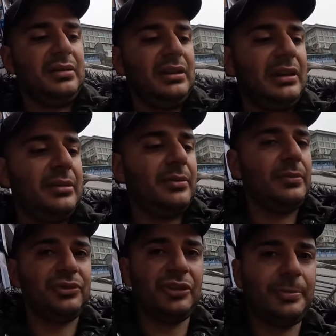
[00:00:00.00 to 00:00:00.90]
Yeah,
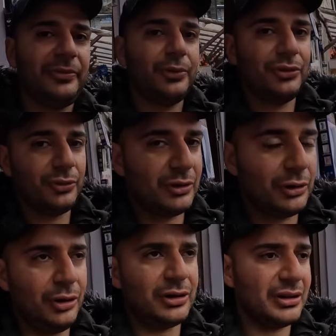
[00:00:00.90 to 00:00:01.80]
just before 2
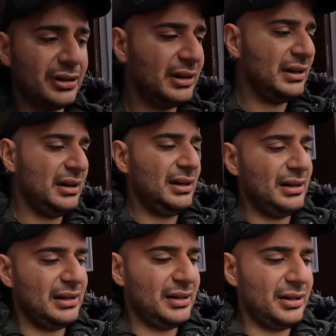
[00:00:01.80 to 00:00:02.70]
o'clock.
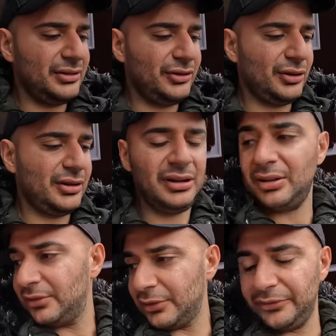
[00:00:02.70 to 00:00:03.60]
Took
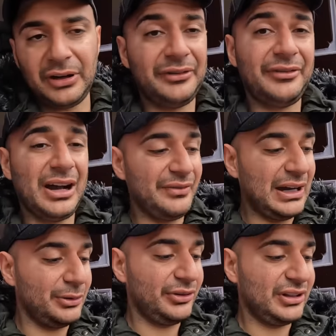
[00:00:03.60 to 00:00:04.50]
so far 5
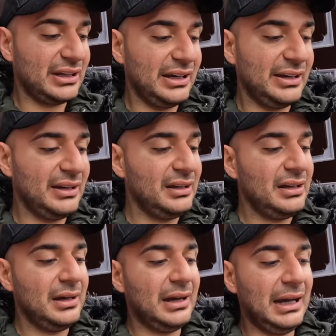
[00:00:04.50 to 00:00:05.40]
hours to get here,
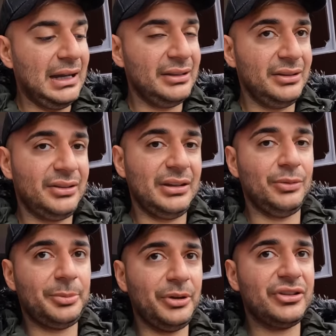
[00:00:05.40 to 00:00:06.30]
and it
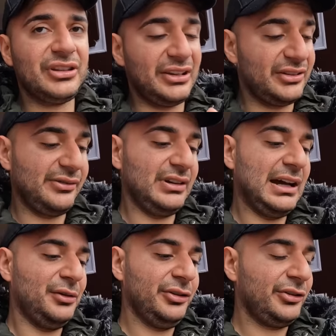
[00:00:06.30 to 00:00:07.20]
was supposed to take 7
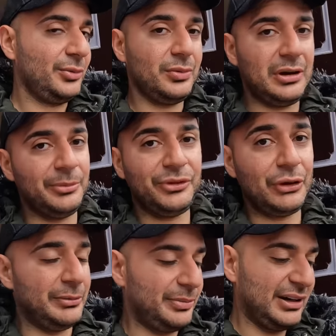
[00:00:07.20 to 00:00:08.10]
hours. I'm
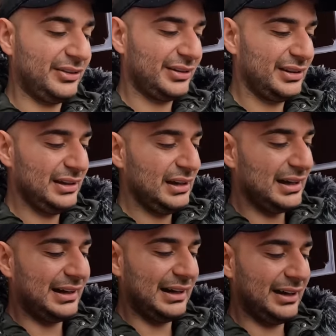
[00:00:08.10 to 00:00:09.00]
so impressed.
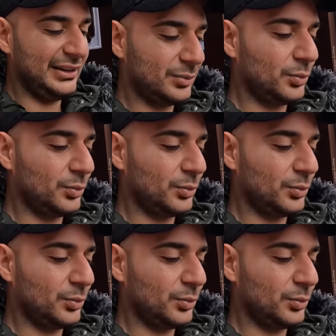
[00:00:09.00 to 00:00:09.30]
And